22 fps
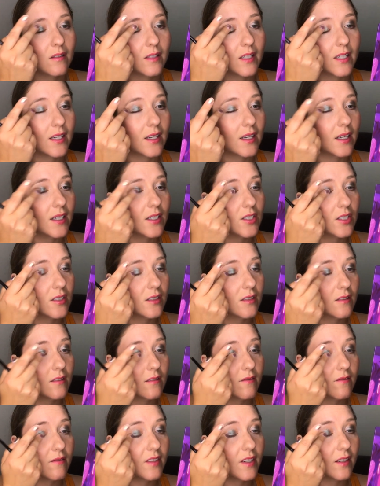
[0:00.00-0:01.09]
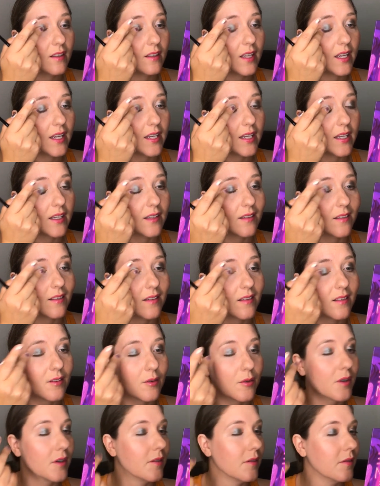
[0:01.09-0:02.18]
Like, I just feel like it's
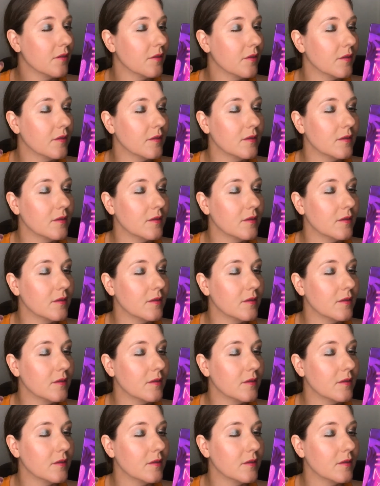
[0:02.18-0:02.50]
sort of...